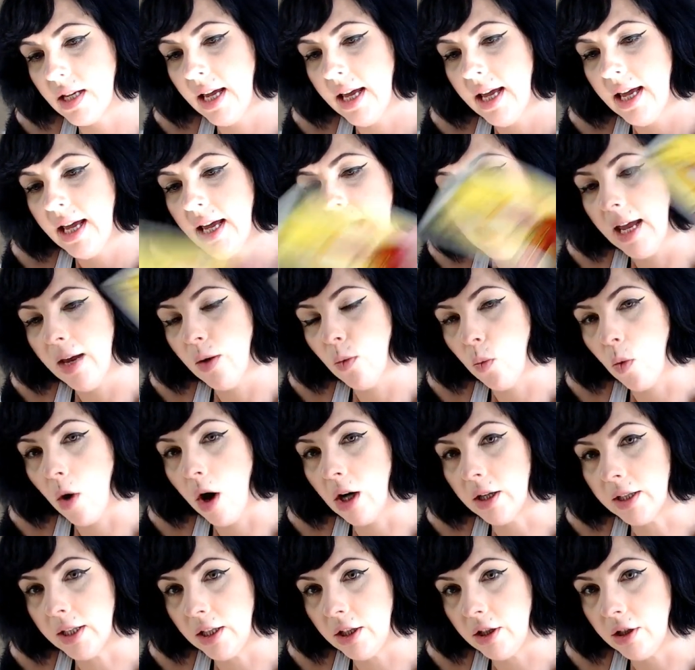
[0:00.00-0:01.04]
and
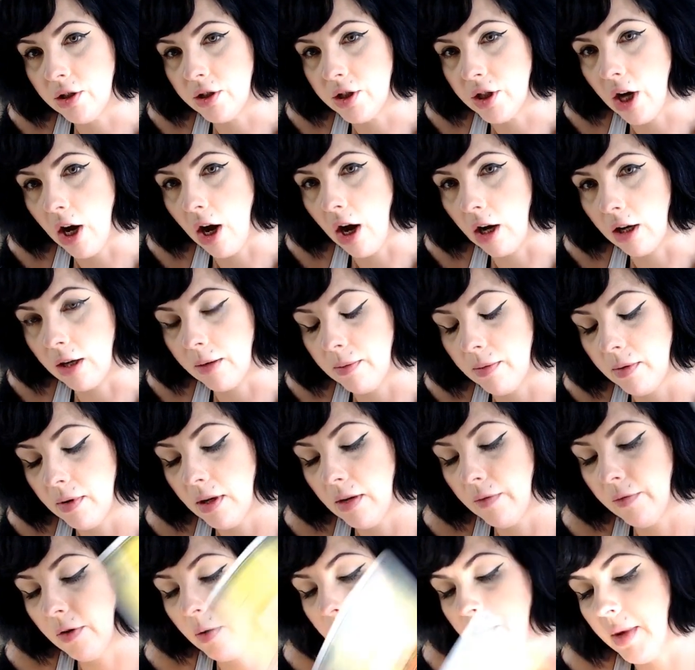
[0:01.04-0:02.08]
walking your talk
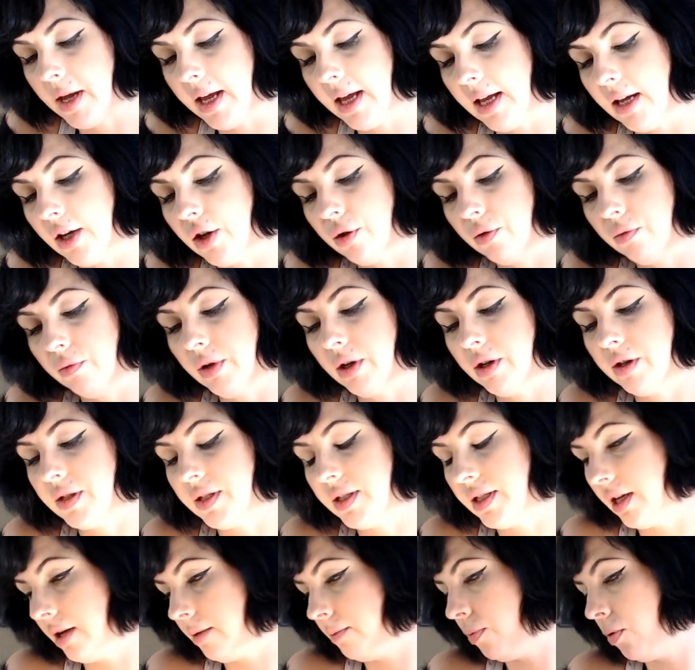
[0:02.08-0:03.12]
from a career
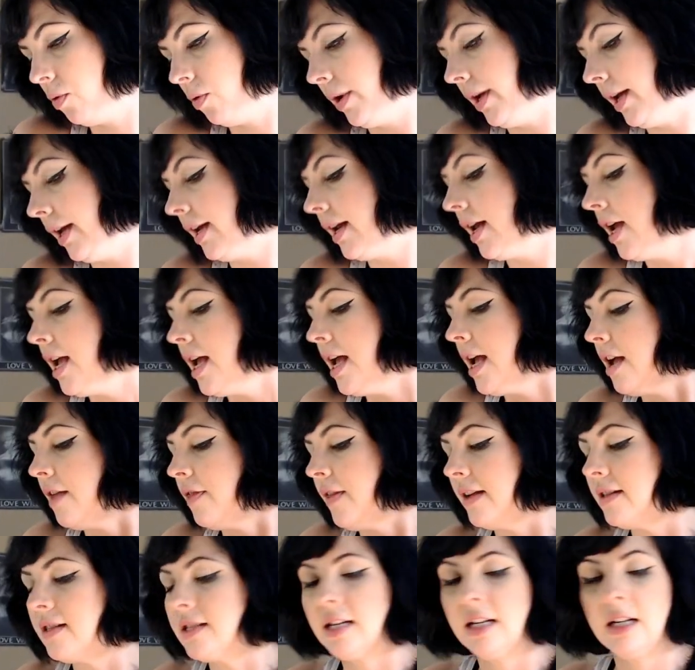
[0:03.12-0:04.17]
standpoint.
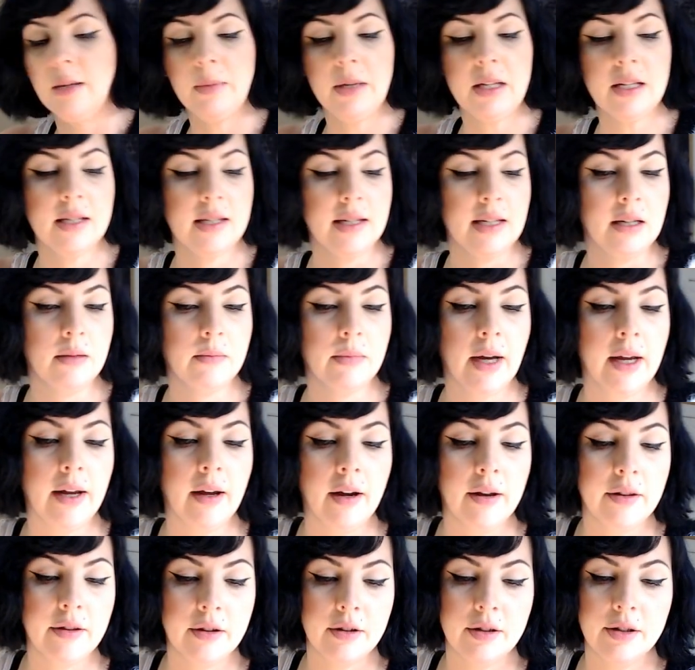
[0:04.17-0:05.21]
That's going to be seen by
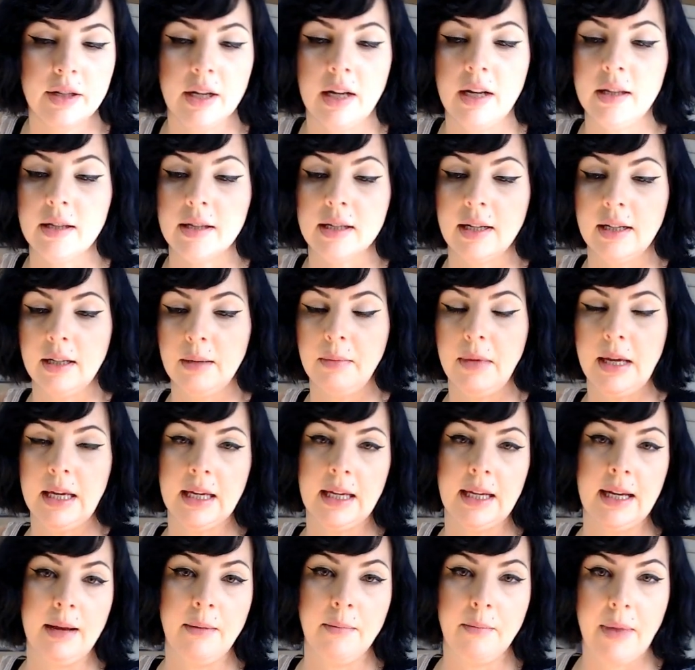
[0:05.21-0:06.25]
others and it's going to make
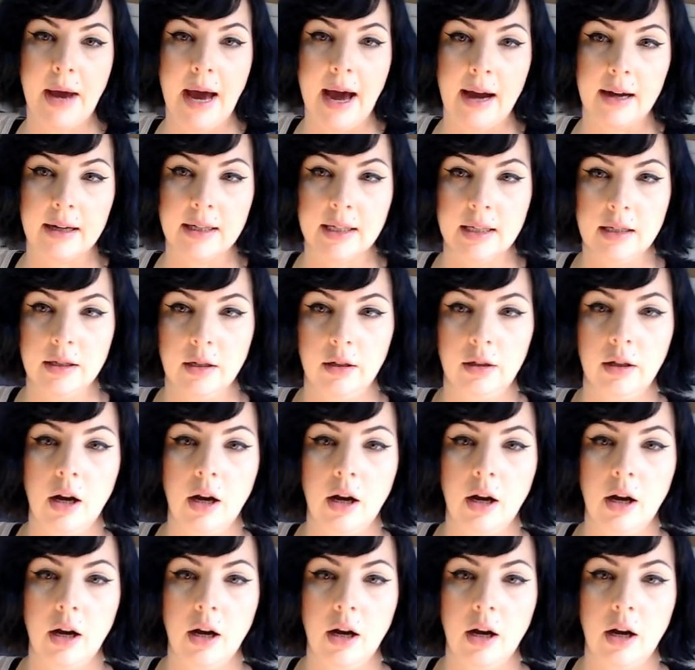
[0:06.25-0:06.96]
an impact in the long